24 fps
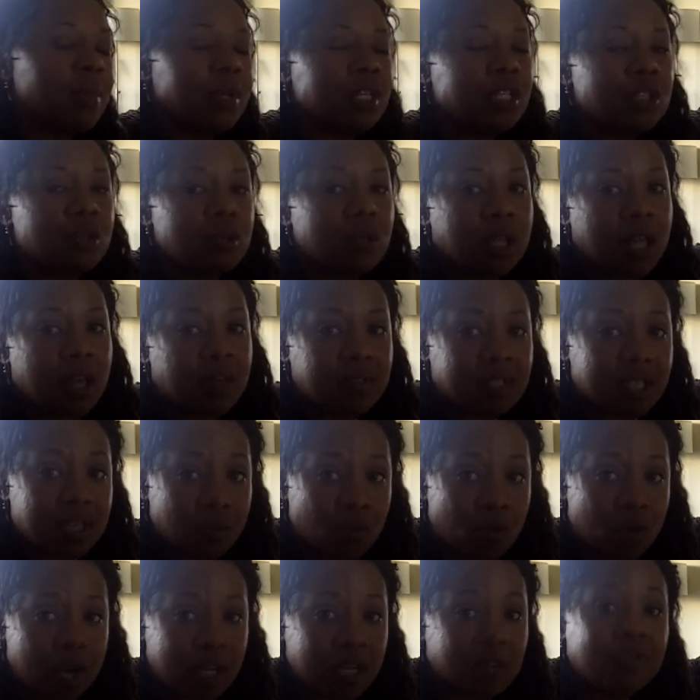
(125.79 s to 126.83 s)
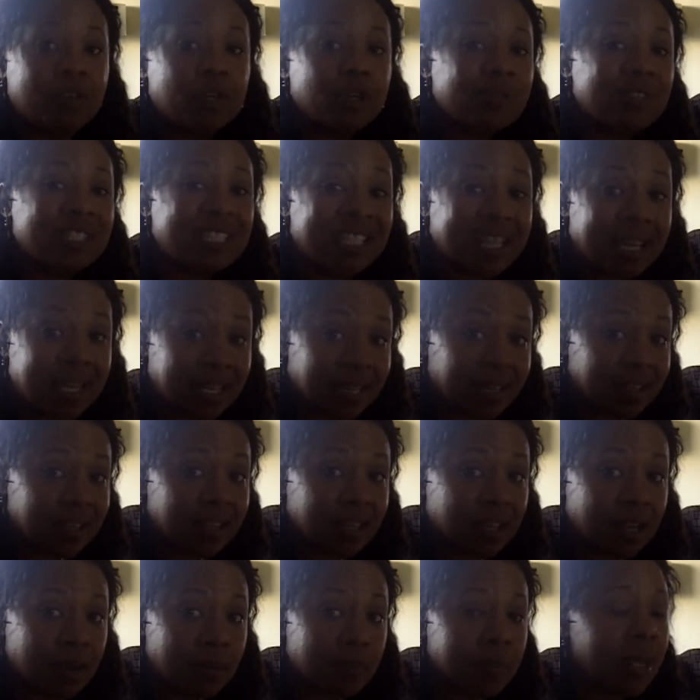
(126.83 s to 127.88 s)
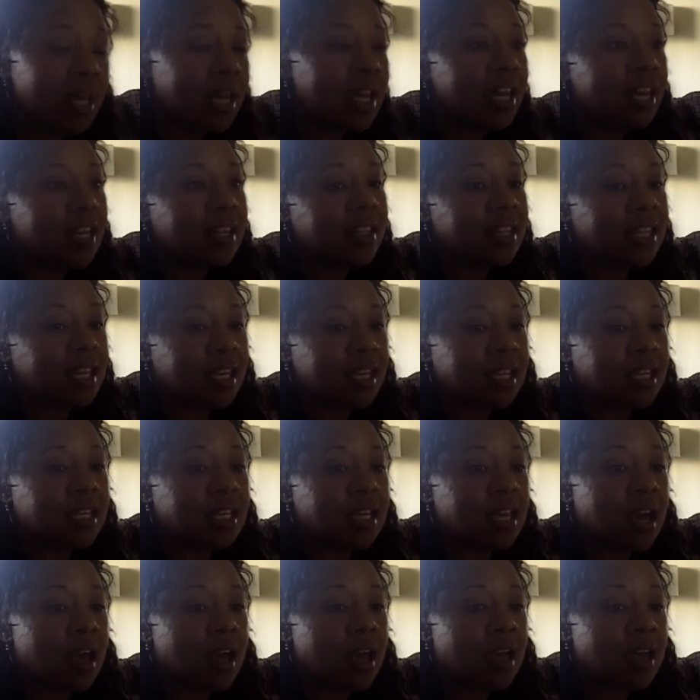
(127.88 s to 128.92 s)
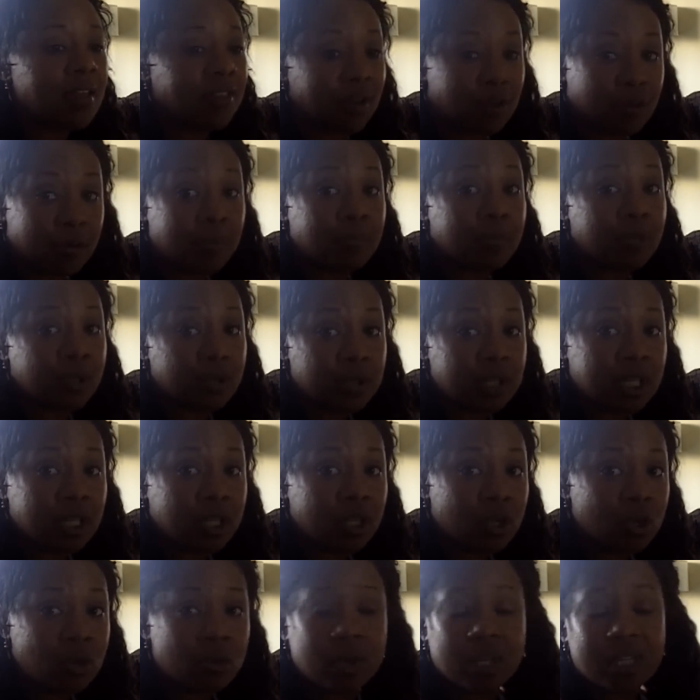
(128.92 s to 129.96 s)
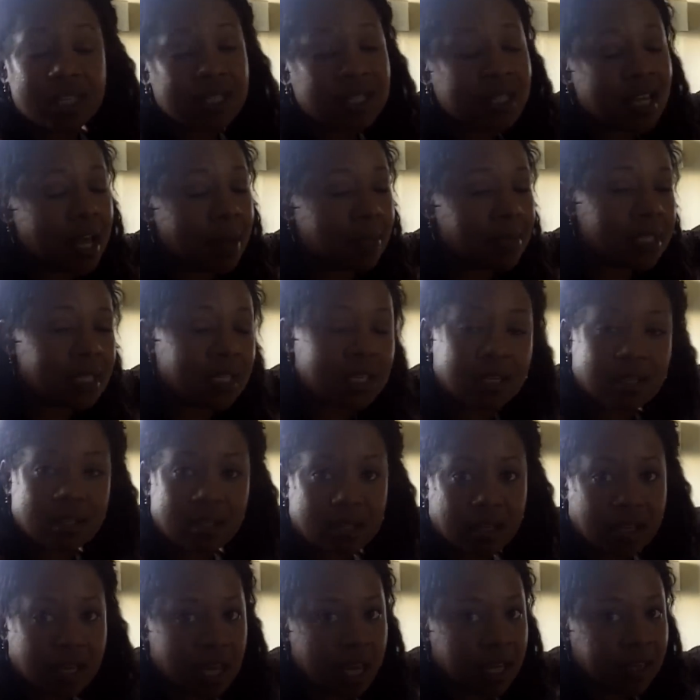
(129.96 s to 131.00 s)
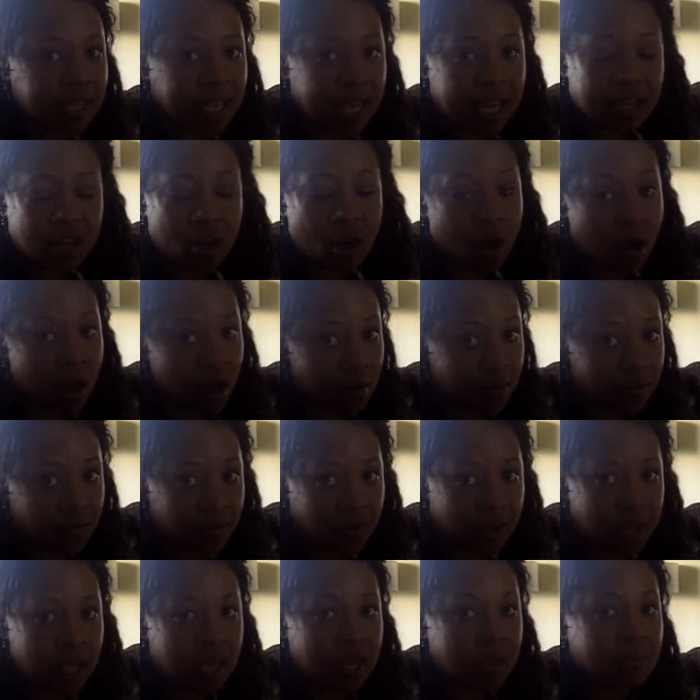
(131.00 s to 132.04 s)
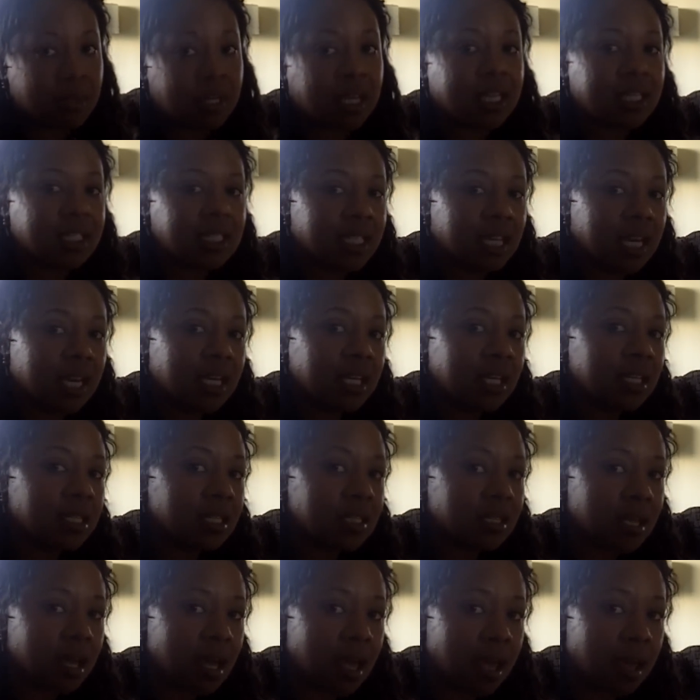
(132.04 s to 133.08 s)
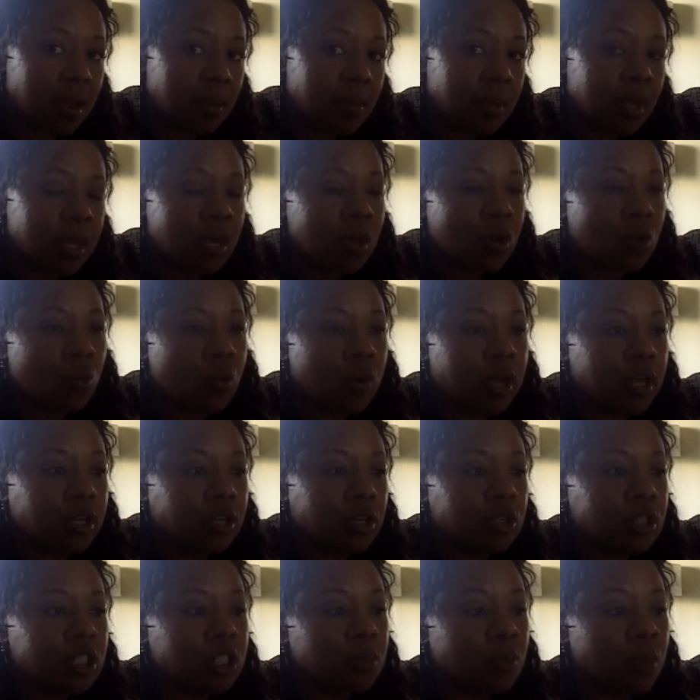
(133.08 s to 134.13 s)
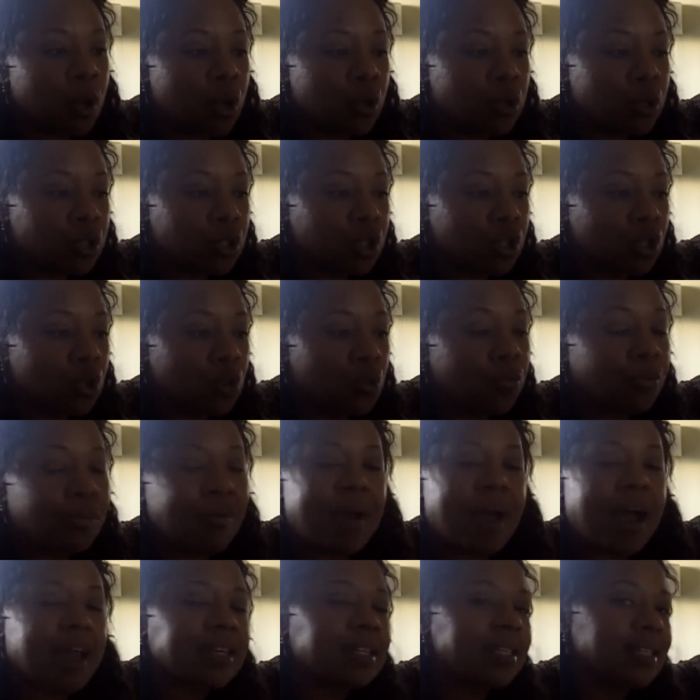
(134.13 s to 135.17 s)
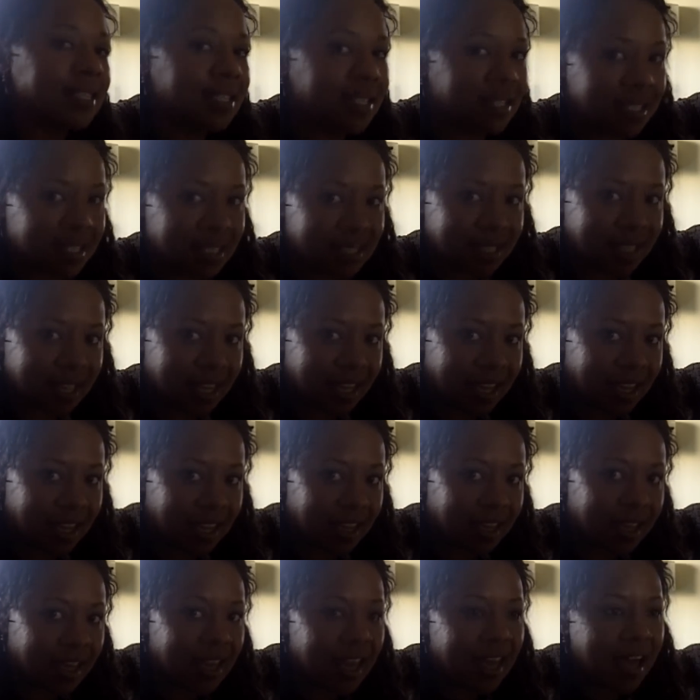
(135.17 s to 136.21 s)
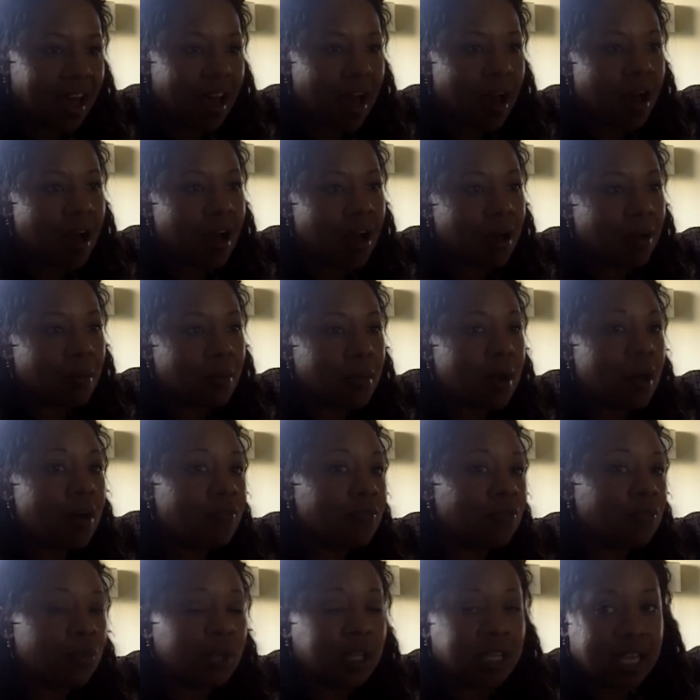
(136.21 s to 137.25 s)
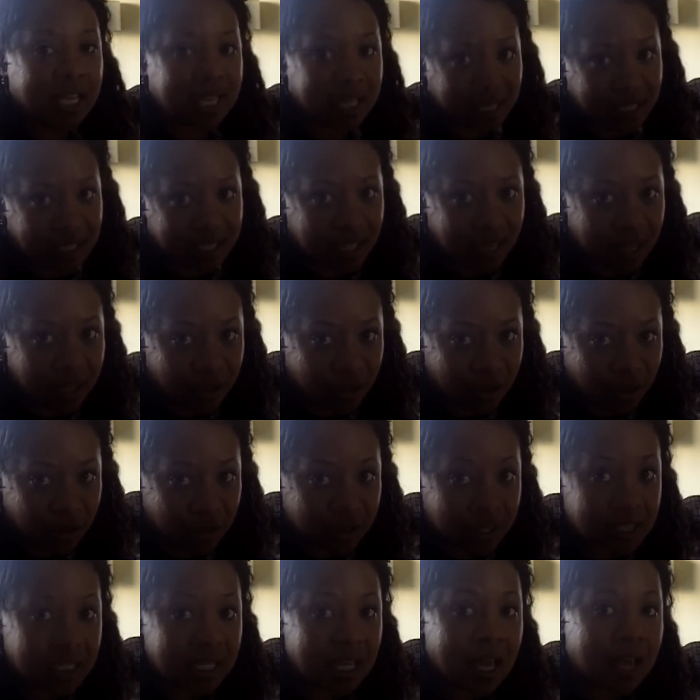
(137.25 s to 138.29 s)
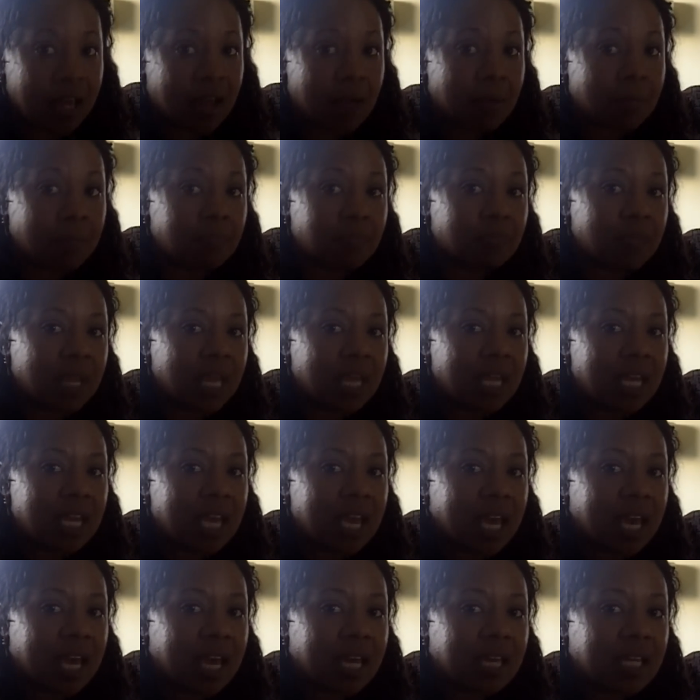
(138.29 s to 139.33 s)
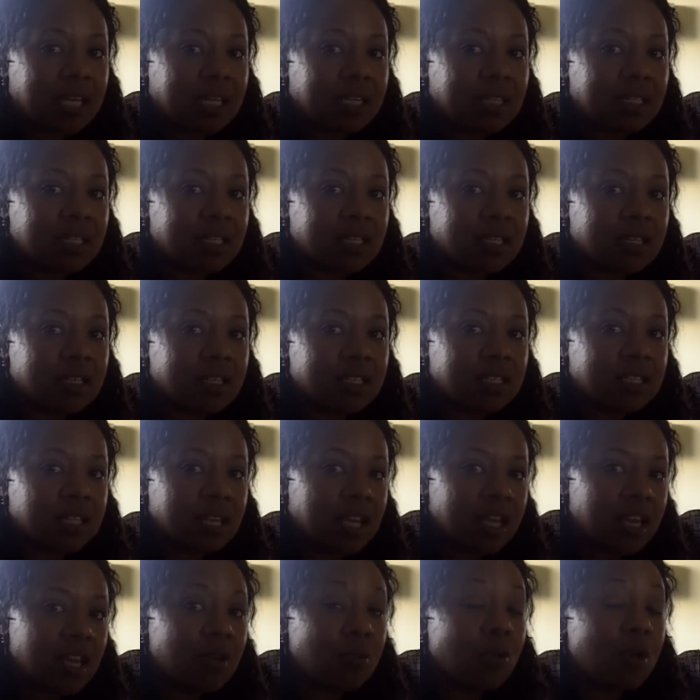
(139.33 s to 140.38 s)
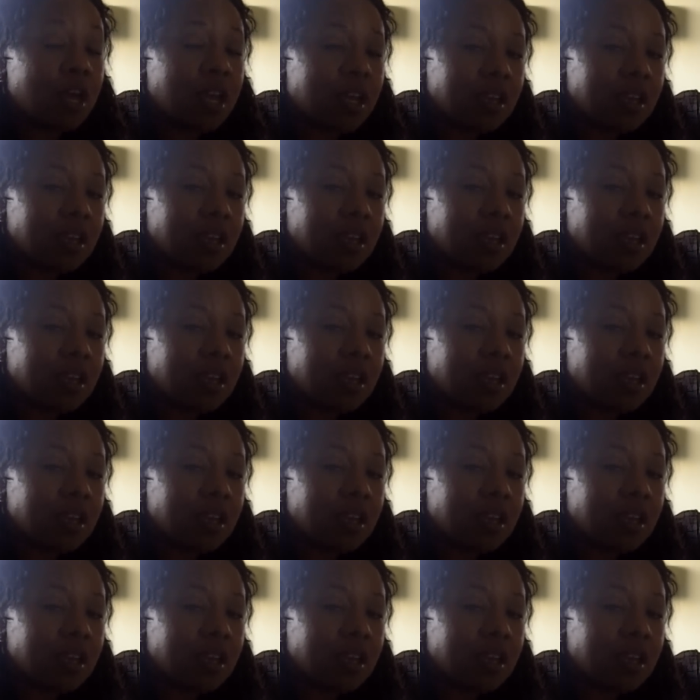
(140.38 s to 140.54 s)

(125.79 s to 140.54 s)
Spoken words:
much you love someone. If you're dating them and they're abusing you, it's time to cut that off. Because dating is a time when you're supposed to practice this thing of relating to others and see,